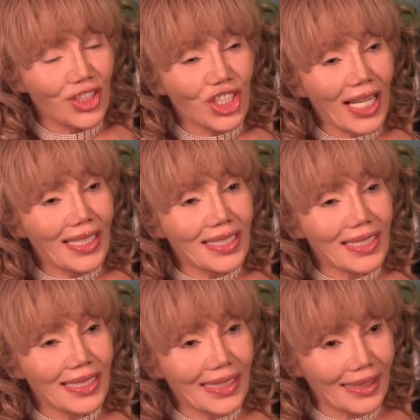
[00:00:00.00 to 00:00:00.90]

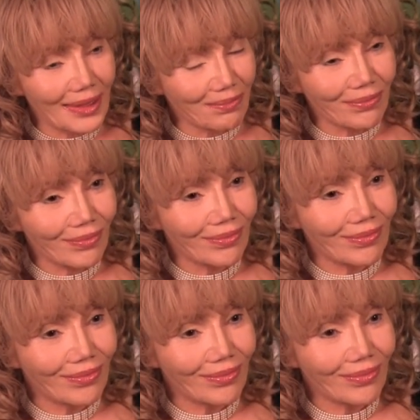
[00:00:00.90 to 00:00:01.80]
Janice Gillham,
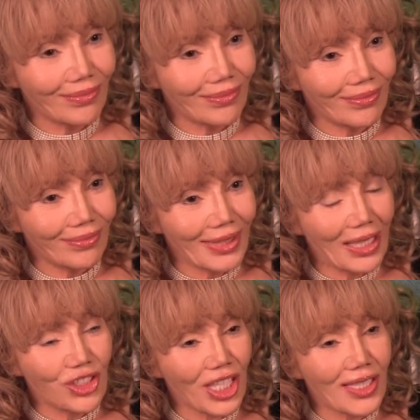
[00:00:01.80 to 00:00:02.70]

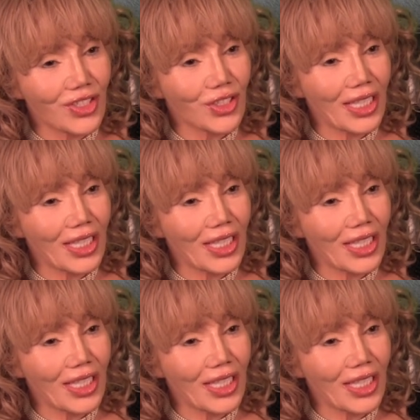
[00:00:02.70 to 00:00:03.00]
now Janice